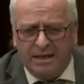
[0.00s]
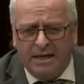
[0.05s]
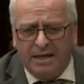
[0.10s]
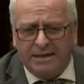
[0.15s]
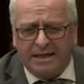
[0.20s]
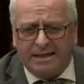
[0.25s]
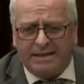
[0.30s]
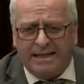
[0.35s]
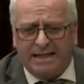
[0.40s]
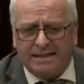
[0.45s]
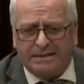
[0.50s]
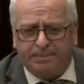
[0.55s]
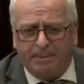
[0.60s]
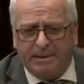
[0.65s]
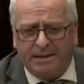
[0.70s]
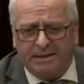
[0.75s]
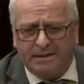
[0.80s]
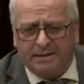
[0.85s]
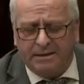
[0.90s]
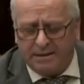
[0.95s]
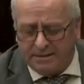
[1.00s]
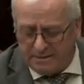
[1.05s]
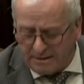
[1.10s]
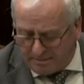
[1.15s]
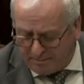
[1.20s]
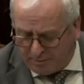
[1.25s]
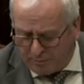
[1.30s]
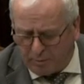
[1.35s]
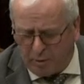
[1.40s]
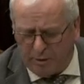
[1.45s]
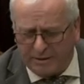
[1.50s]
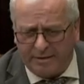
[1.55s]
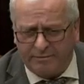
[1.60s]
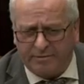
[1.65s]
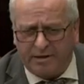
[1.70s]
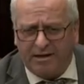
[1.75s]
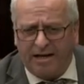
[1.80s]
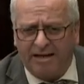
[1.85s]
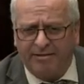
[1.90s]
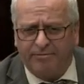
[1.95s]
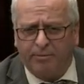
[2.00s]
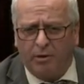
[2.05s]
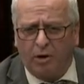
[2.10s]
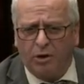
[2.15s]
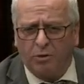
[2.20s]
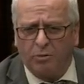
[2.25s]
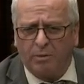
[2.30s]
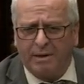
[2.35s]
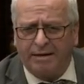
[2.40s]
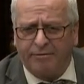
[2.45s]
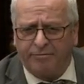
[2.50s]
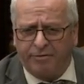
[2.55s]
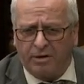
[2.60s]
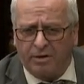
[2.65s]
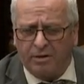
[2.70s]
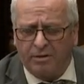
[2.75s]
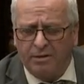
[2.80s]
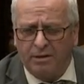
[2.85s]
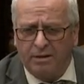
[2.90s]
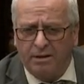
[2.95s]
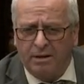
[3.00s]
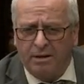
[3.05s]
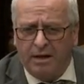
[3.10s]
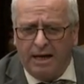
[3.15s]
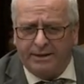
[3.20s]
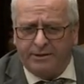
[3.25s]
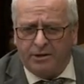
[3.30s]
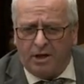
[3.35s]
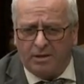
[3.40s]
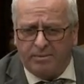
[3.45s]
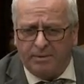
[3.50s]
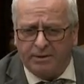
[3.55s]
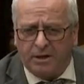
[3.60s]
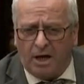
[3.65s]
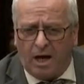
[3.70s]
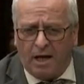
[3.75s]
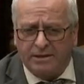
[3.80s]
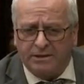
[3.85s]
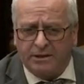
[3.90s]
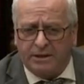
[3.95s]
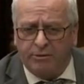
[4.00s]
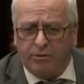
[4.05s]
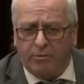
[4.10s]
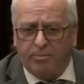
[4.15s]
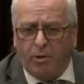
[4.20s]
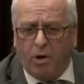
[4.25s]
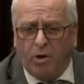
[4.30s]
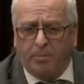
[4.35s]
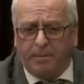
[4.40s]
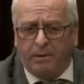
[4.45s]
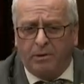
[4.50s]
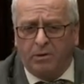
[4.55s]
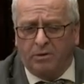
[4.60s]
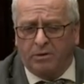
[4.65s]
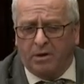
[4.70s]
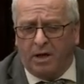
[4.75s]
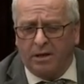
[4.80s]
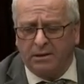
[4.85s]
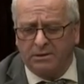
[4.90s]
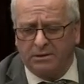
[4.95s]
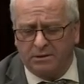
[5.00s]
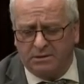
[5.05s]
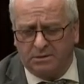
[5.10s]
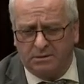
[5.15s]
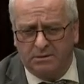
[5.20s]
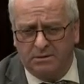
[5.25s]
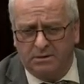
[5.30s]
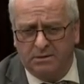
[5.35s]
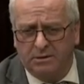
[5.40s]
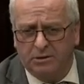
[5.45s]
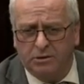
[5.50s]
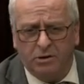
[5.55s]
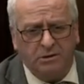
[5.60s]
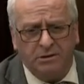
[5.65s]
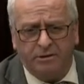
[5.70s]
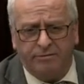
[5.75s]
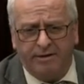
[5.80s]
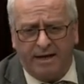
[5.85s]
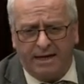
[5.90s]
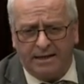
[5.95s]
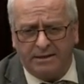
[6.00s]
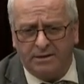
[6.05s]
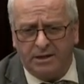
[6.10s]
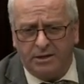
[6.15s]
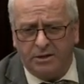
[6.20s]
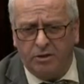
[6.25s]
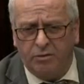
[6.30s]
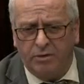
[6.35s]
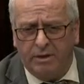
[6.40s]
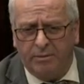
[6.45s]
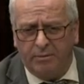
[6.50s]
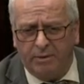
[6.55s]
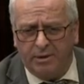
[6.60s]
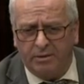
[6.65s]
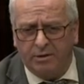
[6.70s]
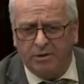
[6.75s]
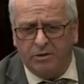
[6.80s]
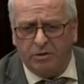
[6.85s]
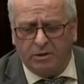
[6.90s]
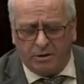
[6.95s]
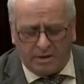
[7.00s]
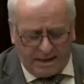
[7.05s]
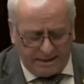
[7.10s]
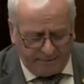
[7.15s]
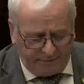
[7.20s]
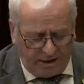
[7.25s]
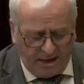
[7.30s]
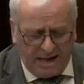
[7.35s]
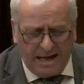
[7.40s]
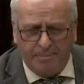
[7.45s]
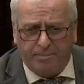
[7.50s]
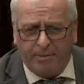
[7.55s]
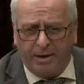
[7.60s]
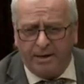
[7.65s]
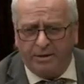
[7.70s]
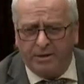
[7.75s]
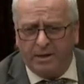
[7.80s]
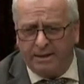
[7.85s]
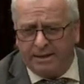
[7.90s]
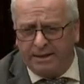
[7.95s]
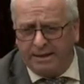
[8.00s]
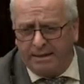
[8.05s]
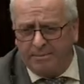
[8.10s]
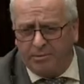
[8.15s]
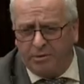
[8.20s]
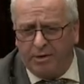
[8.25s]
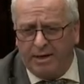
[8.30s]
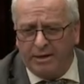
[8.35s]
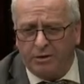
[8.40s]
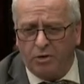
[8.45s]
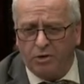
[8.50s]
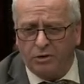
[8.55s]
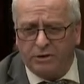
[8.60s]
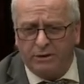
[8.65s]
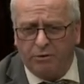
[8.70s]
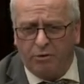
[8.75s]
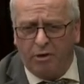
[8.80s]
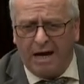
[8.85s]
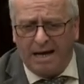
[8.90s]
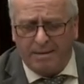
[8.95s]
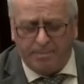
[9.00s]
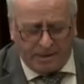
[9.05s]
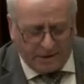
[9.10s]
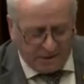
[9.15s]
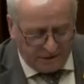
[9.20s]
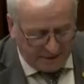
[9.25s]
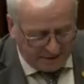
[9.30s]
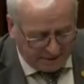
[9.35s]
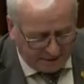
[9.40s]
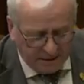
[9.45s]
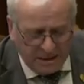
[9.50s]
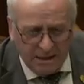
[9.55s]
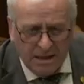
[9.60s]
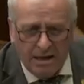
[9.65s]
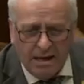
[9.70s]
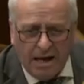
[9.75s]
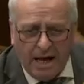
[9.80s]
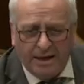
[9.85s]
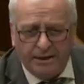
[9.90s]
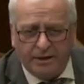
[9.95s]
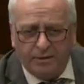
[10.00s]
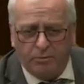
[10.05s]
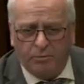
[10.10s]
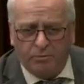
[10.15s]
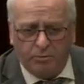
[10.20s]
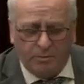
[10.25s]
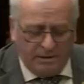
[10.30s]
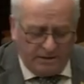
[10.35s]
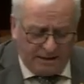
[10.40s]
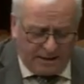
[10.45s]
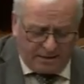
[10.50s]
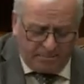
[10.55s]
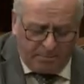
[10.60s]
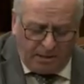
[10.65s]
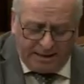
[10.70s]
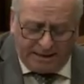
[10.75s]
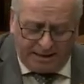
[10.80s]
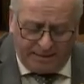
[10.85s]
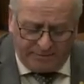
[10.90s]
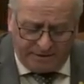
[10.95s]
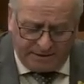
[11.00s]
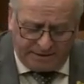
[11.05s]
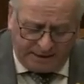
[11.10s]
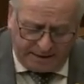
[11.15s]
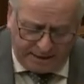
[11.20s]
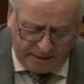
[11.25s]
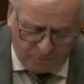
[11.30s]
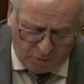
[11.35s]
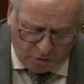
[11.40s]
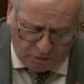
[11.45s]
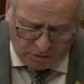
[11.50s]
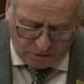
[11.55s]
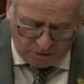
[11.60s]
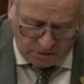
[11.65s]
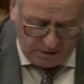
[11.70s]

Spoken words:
that they spilt, that gave the lifeblood away for. I talk about Collins, and you're both below Collins's. Such a fast. The two of you are kind of a hybrid. I think Eamon Ryan told you were a hybrid in this, and we'll get the mic every second word.